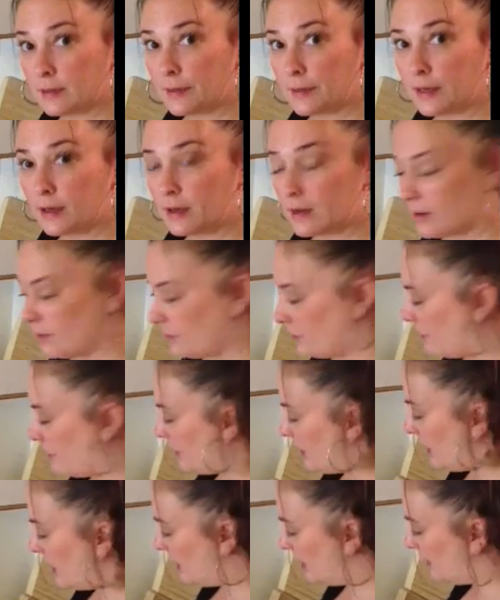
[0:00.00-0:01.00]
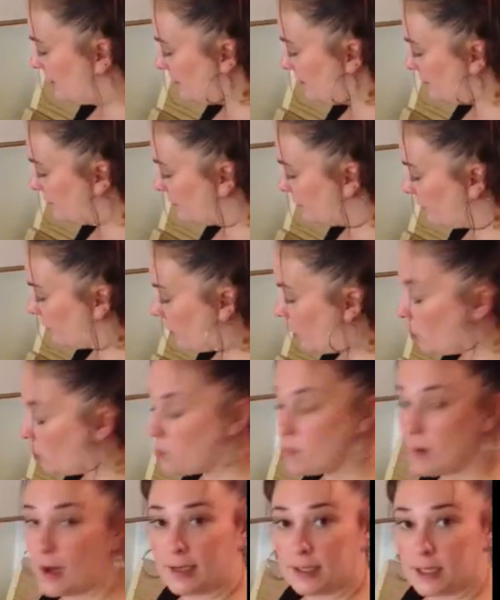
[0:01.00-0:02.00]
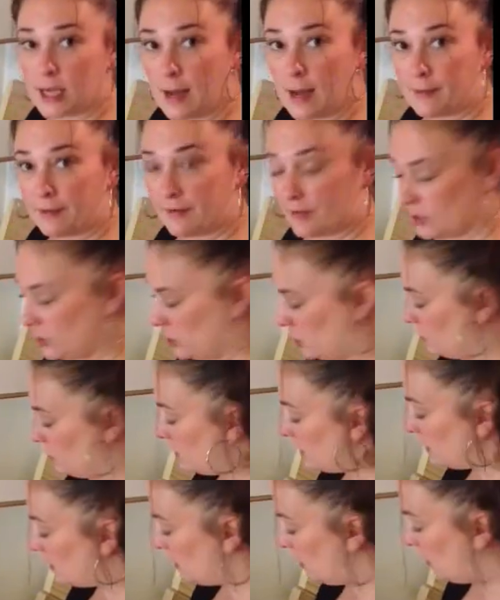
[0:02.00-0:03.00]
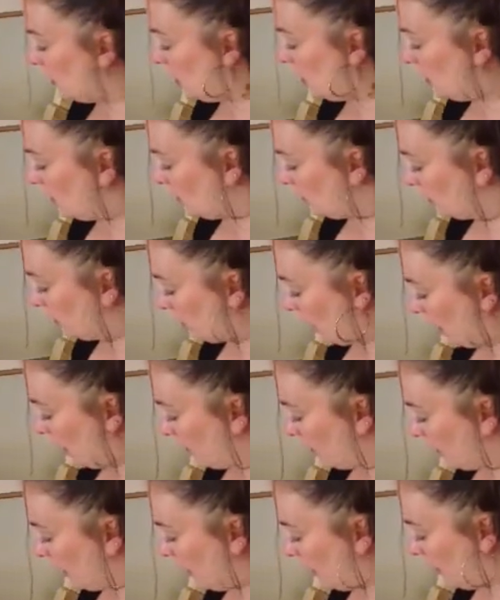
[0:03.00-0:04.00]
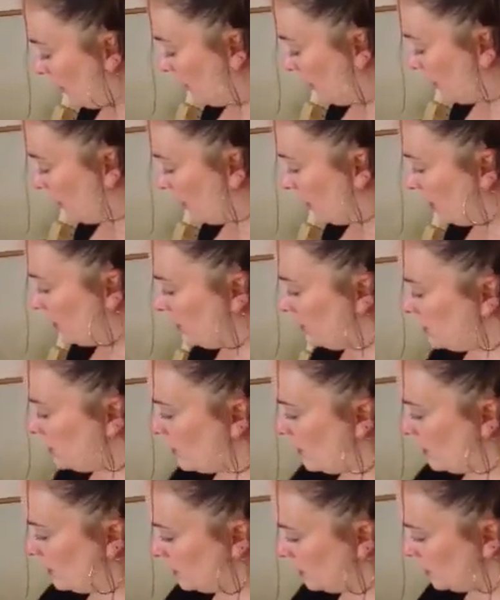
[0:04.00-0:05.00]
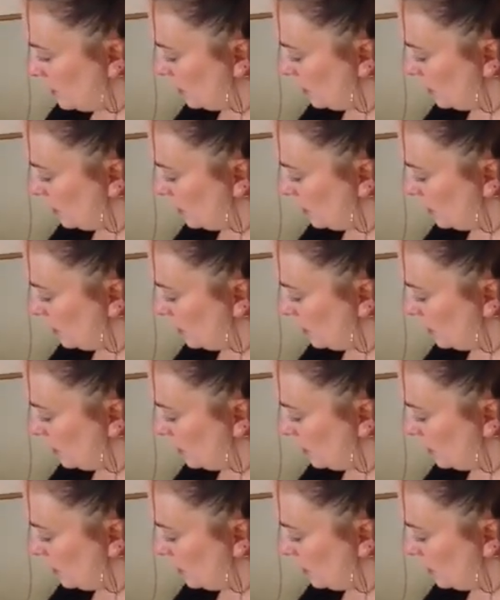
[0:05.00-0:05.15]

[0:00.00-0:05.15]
bit of foam on top of the juice, which I don't care for, so I'll just